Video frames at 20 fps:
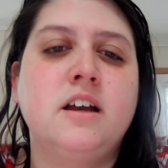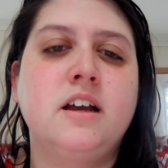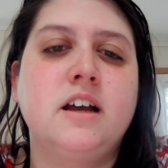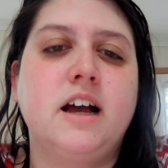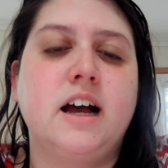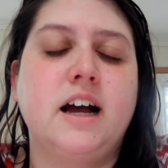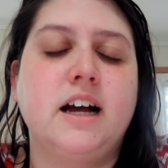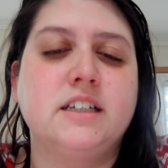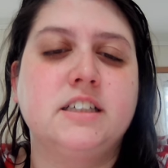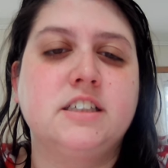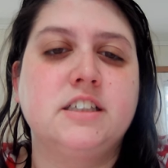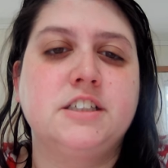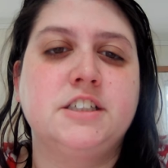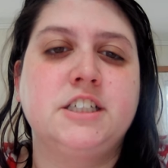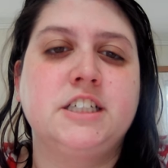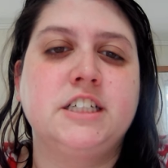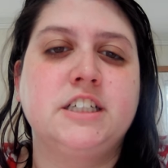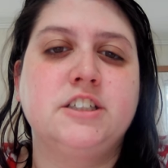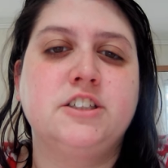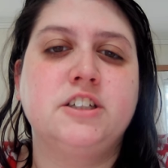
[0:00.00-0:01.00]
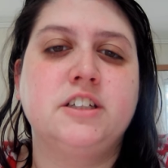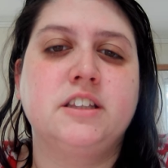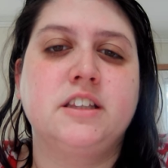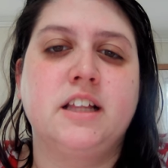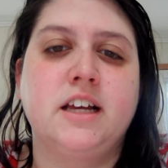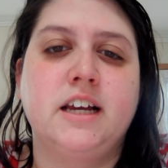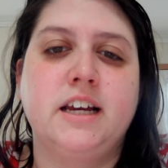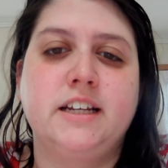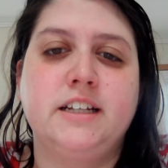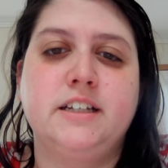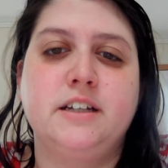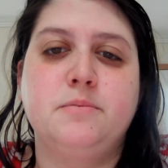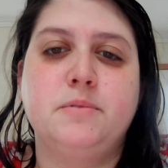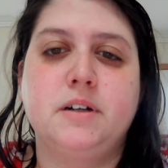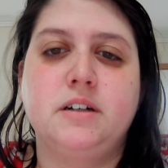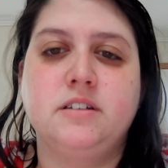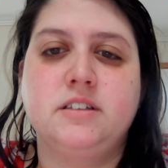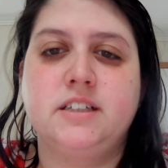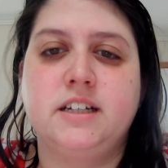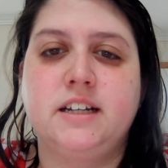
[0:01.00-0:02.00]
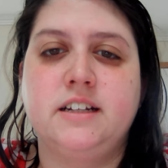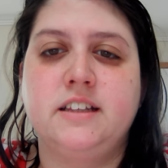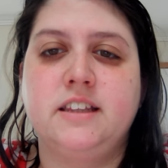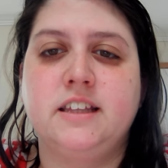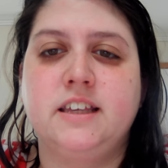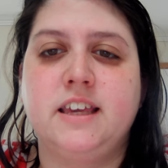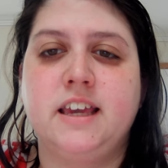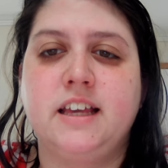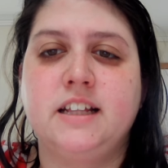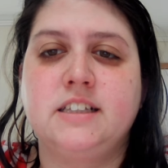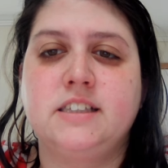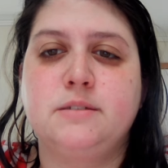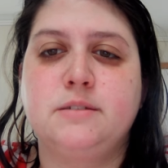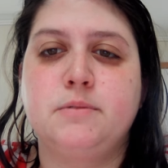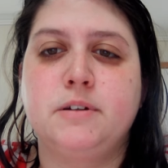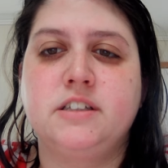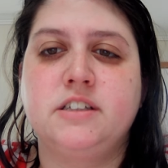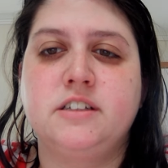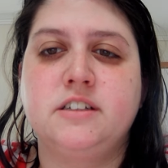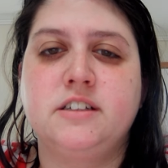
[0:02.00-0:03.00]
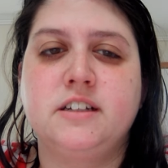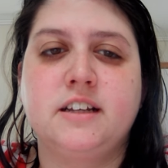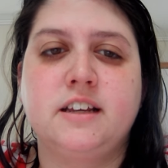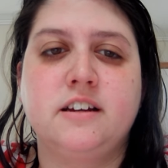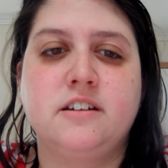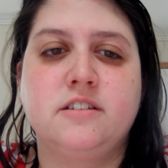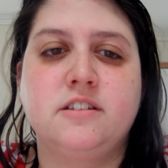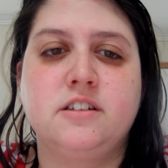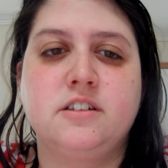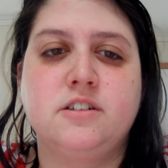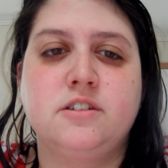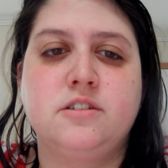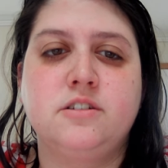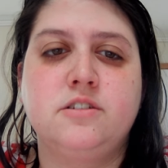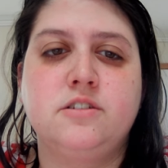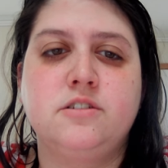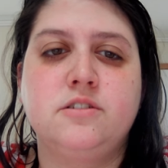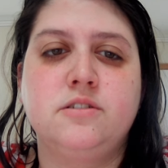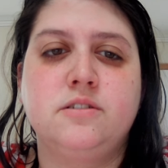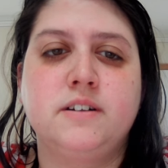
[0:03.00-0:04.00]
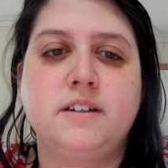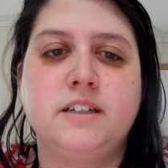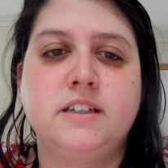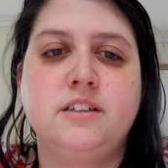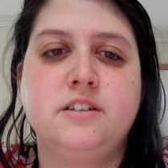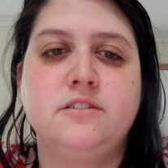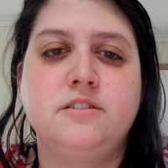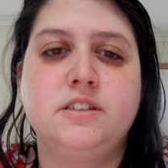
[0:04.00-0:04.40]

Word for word: As the children lined up outside of the gate, Spencer took out the 22